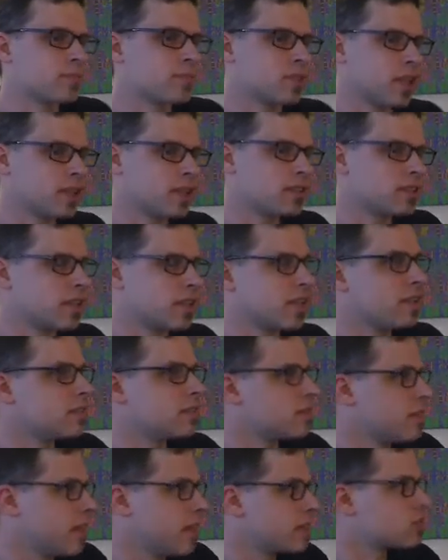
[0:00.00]
That's the
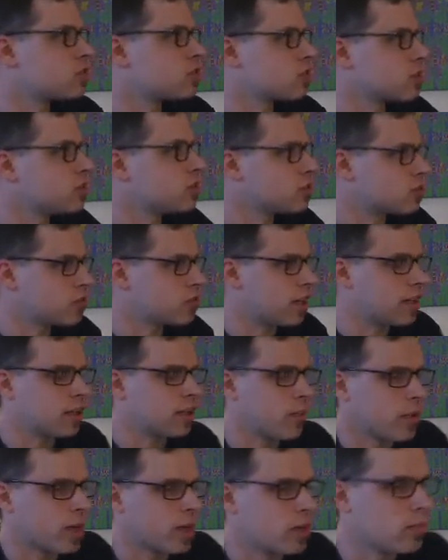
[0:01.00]
extra constraint
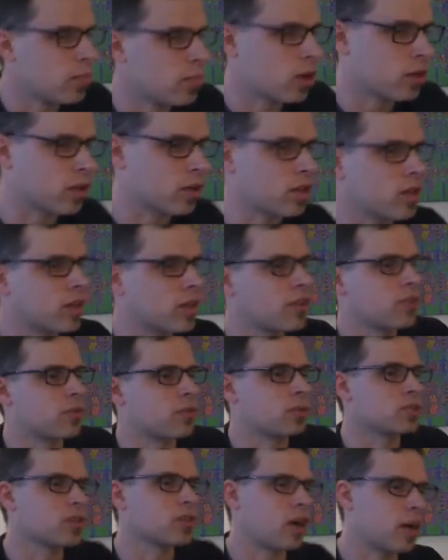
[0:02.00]
that we're going to model
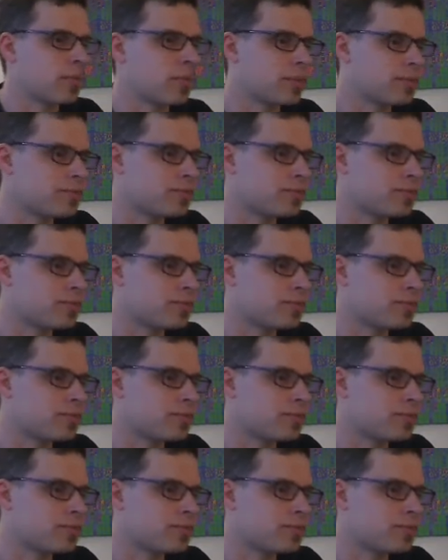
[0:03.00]
for a type.